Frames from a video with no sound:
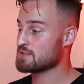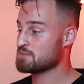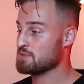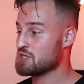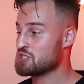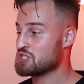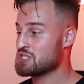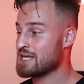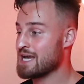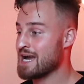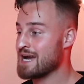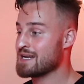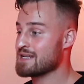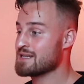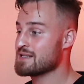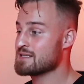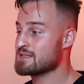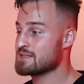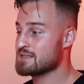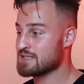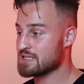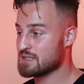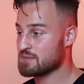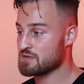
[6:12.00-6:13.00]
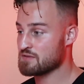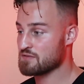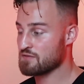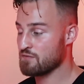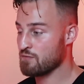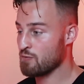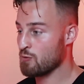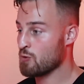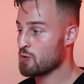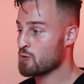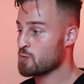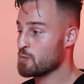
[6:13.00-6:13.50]
especially added in
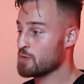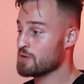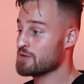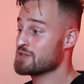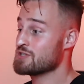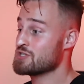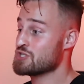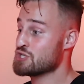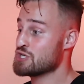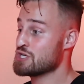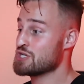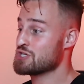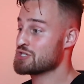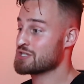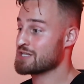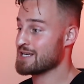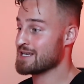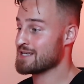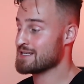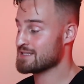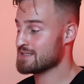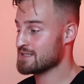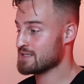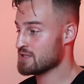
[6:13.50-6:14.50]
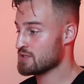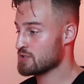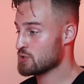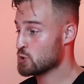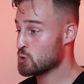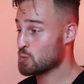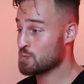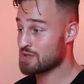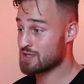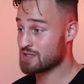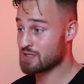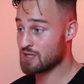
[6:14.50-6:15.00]
TB4 with
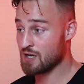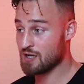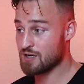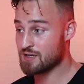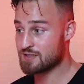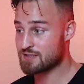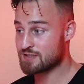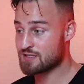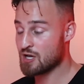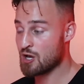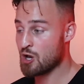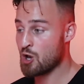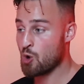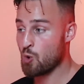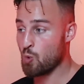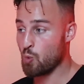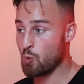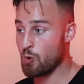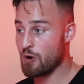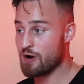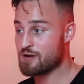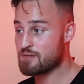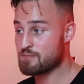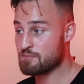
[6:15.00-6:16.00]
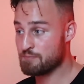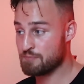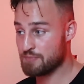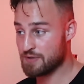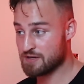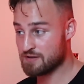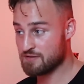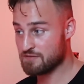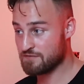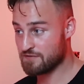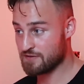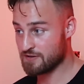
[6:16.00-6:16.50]
GHKCU because one
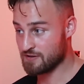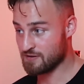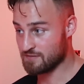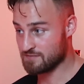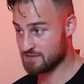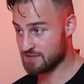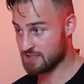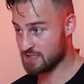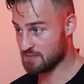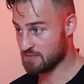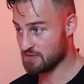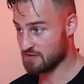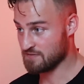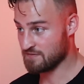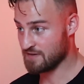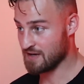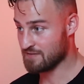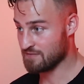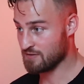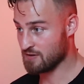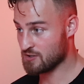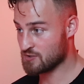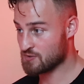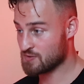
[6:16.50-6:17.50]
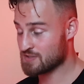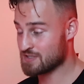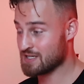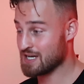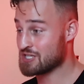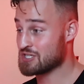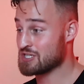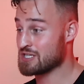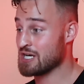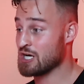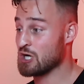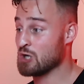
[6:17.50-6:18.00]
benefit of TB500 is
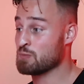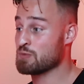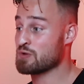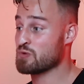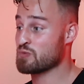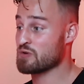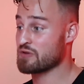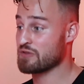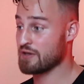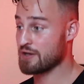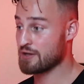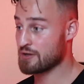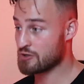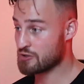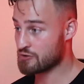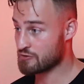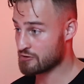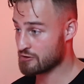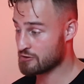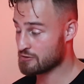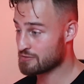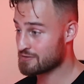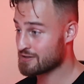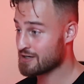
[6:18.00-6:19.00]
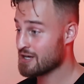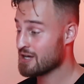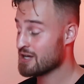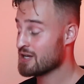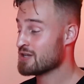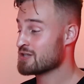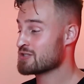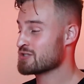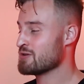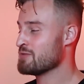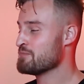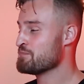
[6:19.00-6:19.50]
actually helping with hair
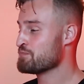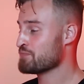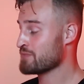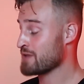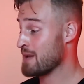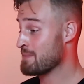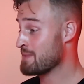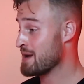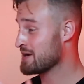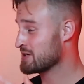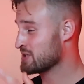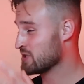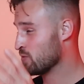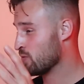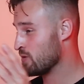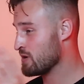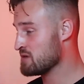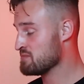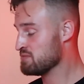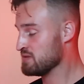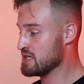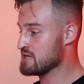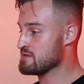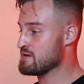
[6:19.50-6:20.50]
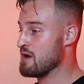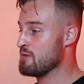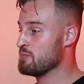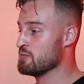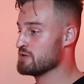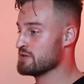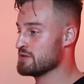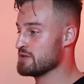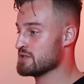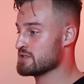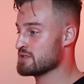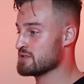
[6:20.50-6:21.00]
growth. So I'm actually want to play
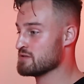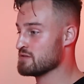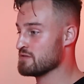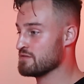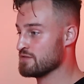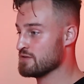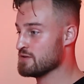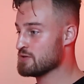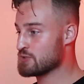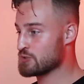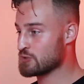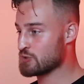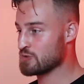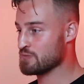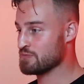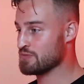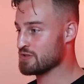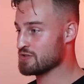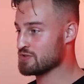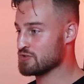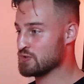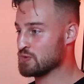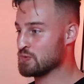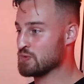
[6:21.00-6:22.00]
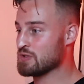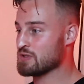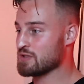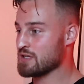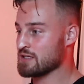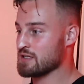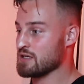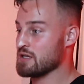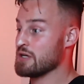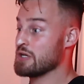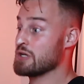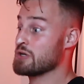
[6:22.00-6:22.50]
around with this in the future, but doing
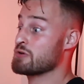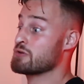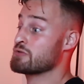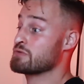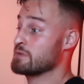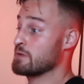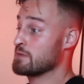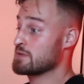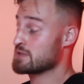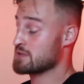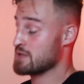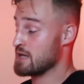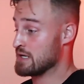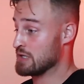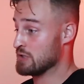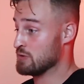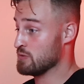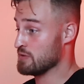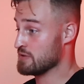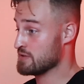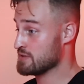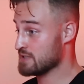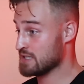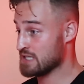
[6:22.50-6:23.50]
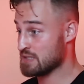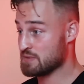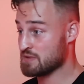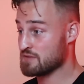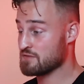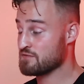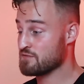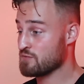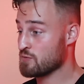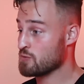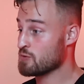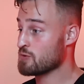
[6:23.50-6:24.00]
like a hair growth cycle with
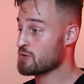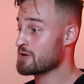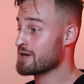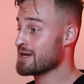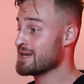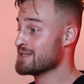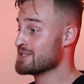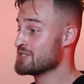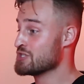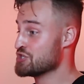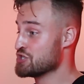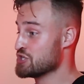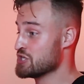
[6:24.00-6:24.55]
TB4 and